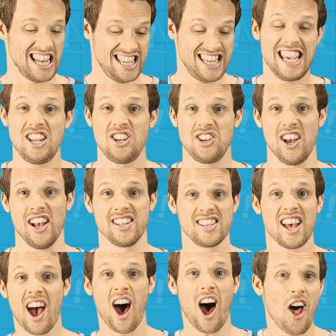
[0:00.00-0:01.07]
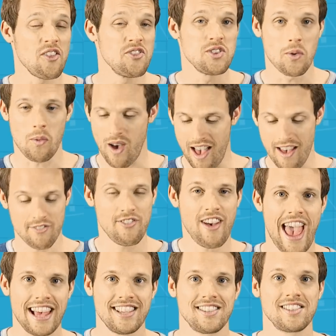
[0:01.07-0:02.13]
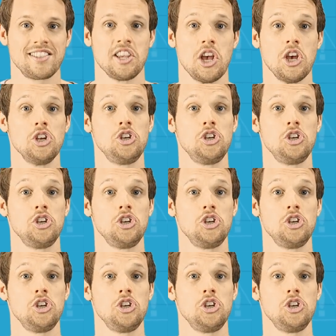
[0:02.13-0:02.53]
t-shirts, underwear, vests,